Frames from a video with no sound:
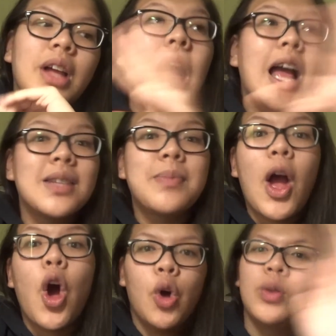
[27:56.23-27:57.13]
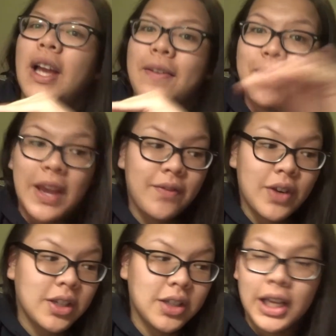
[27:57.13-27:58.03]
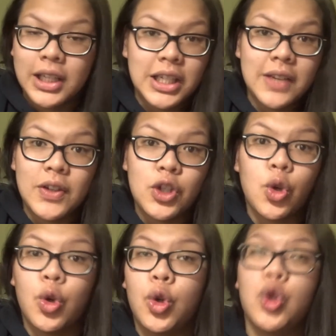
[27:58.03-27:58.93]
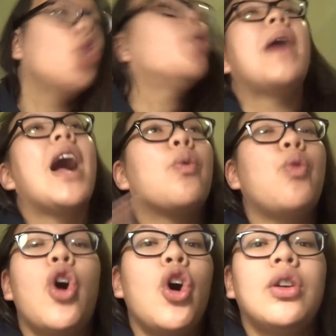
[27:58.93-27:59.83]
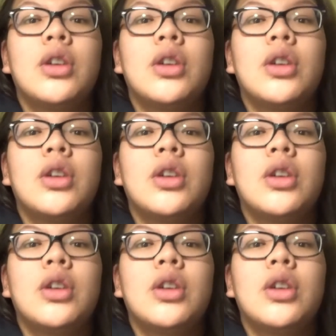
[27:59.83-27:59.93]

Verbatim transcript: That is my all-time favourite like TV show, no matter what.